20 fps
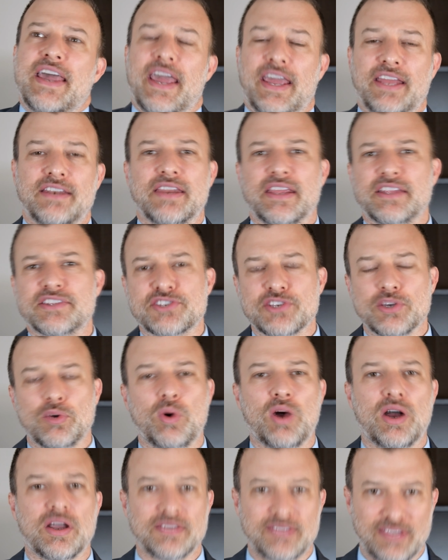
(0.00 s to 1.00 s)
And
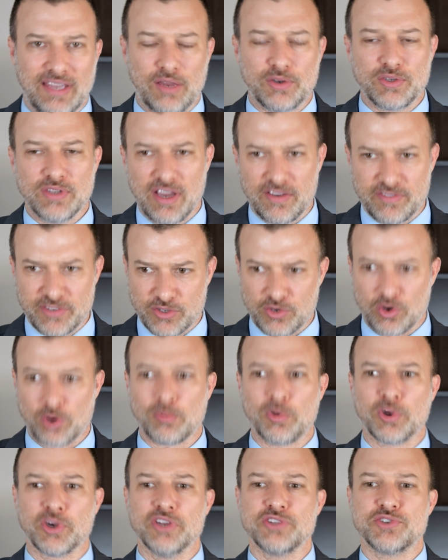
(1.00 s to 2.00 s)
so on down. You have your
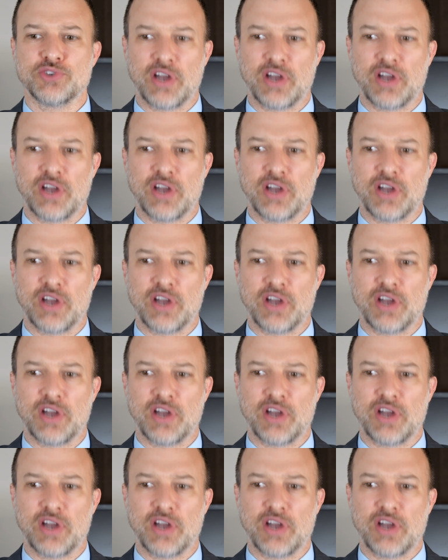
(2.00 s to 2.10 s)
normal goods.